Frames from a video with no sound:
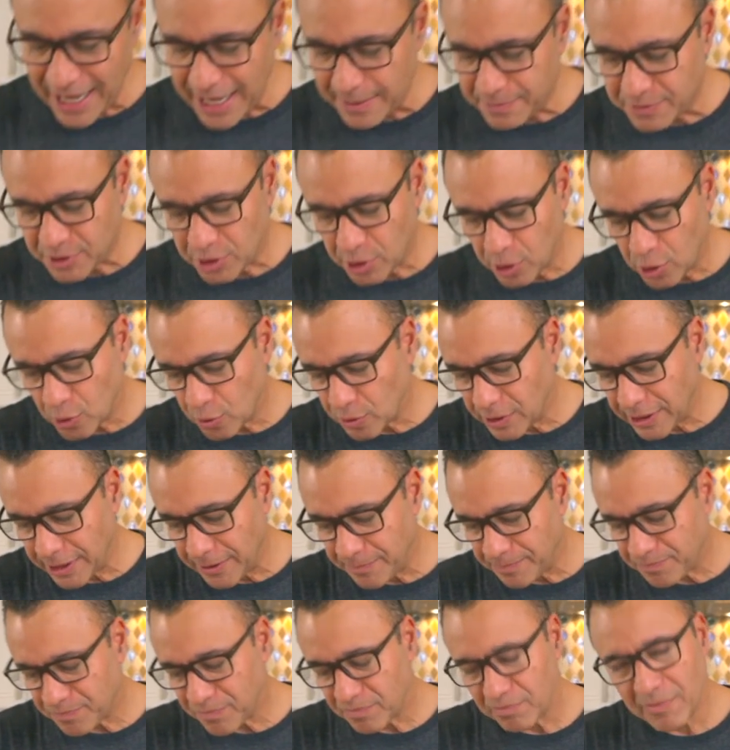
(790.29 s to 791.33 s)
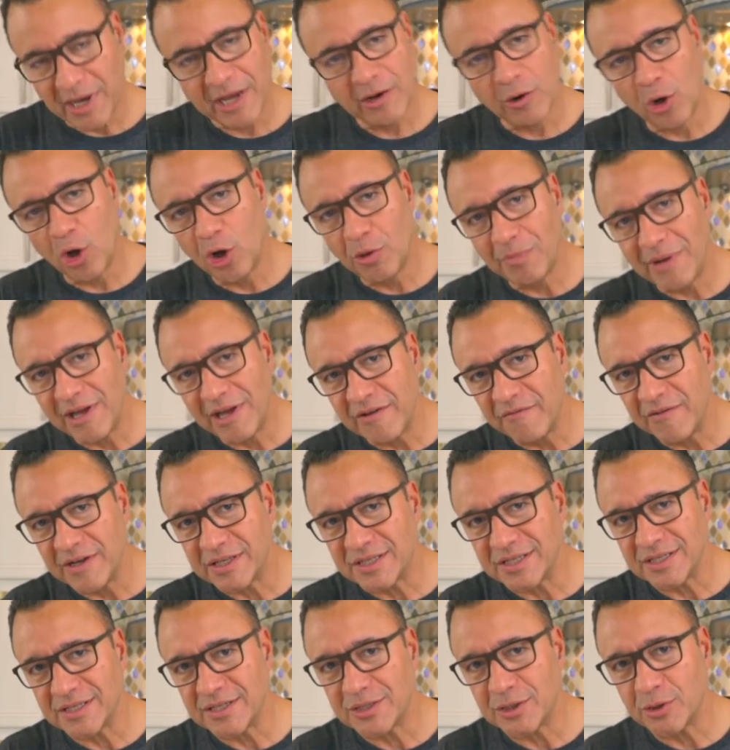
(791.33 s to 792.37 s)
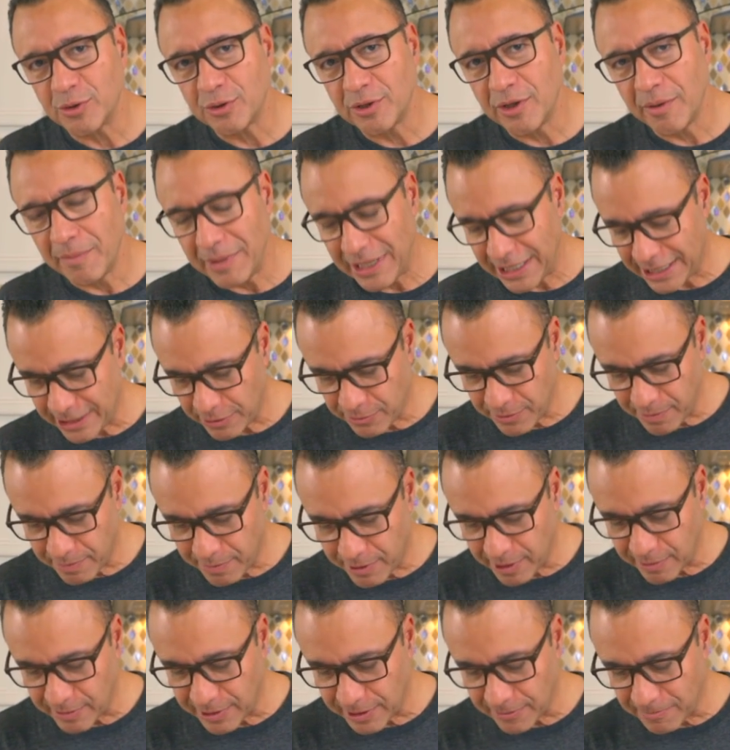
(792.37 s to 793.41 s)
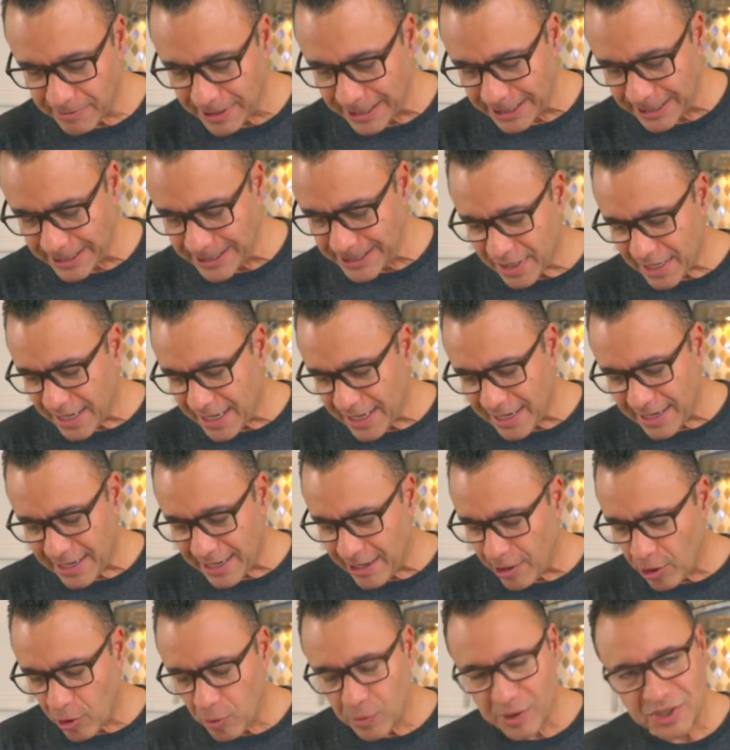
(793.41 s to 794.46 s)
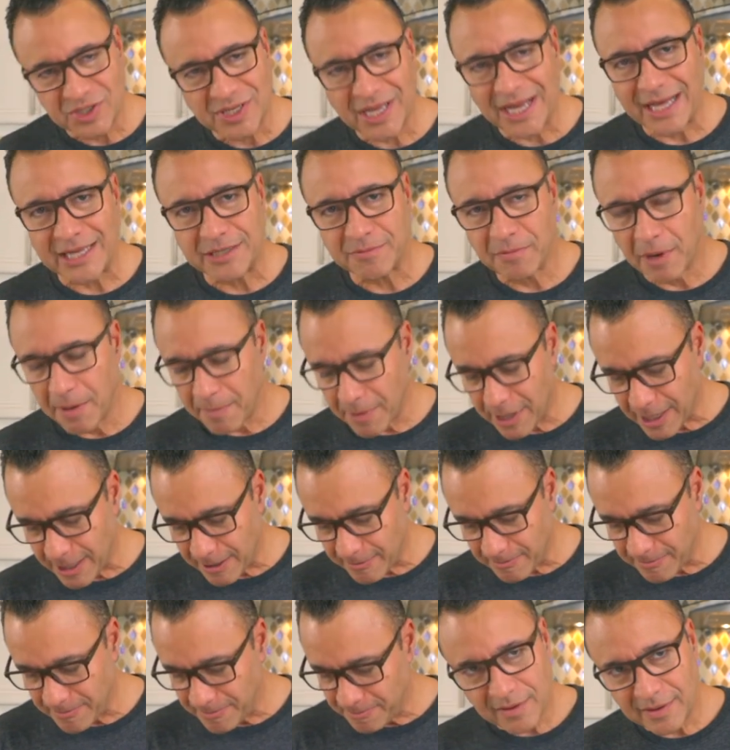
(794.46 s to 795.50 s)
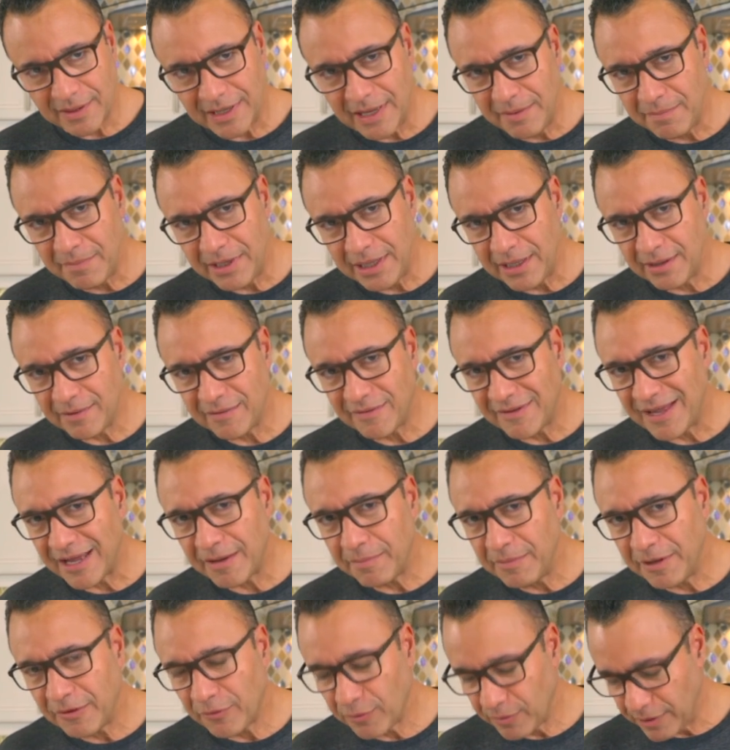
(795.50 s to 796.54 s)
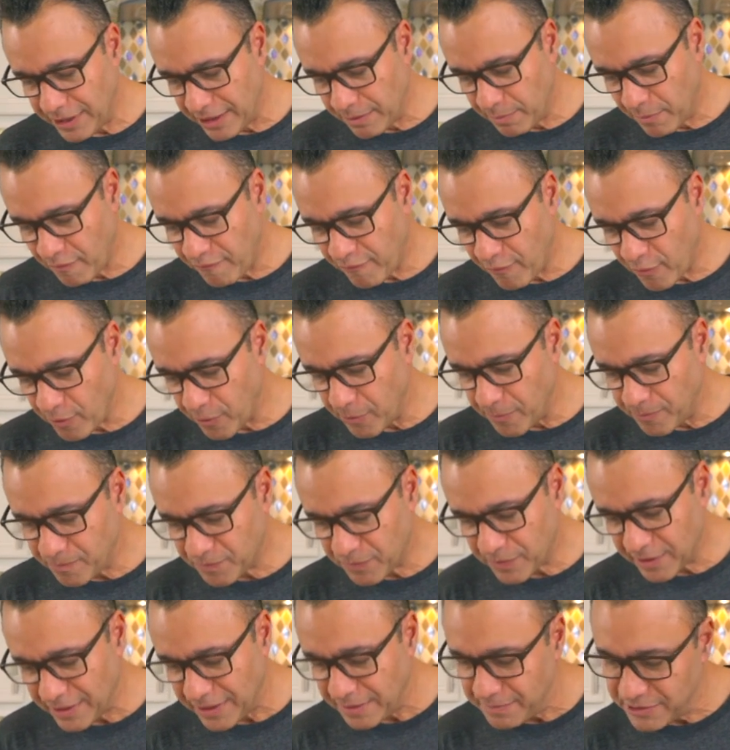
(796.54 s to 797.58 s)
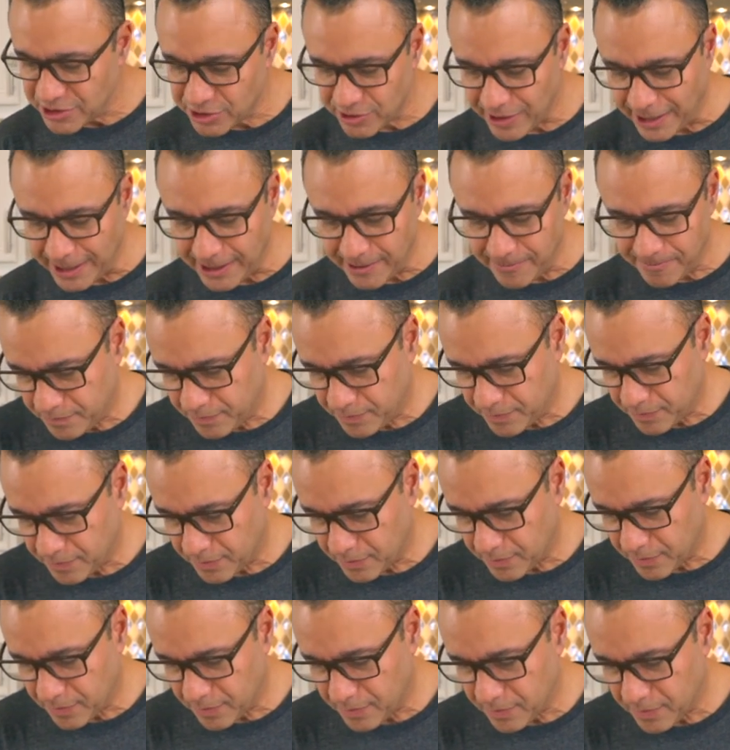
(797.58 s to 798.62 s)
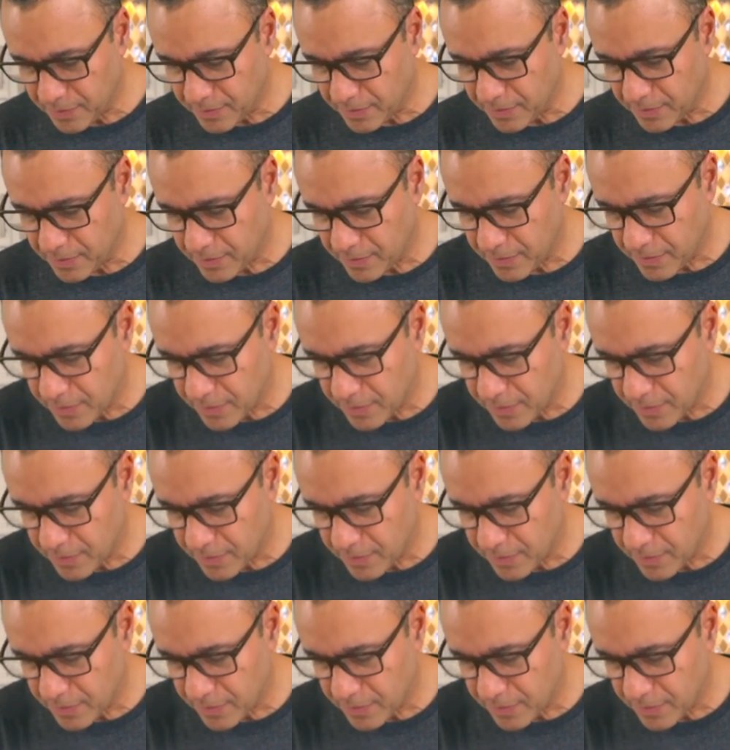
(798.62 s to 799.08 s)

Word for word: Absolutely. My all my visits to Dominican Republic, man. Uh, I always ask my mom, let me take me to eat mofongo. Let me try. Mmm.